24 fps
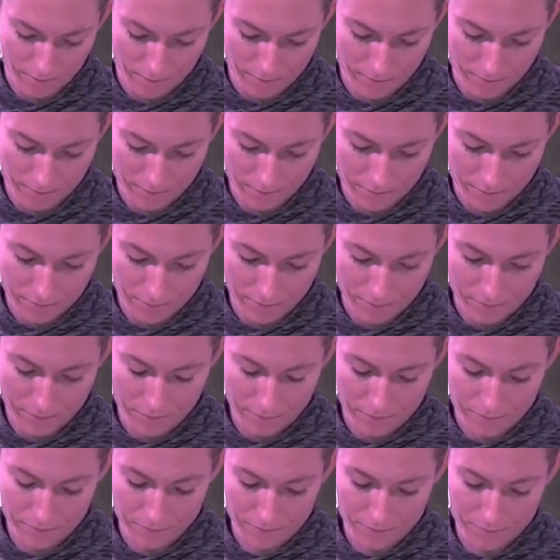
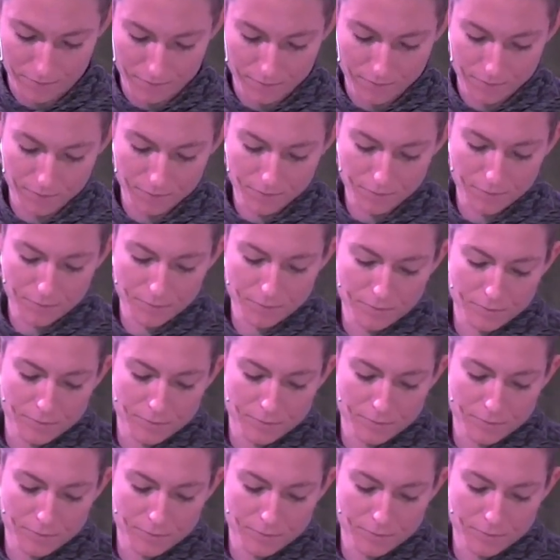Nobody speaks.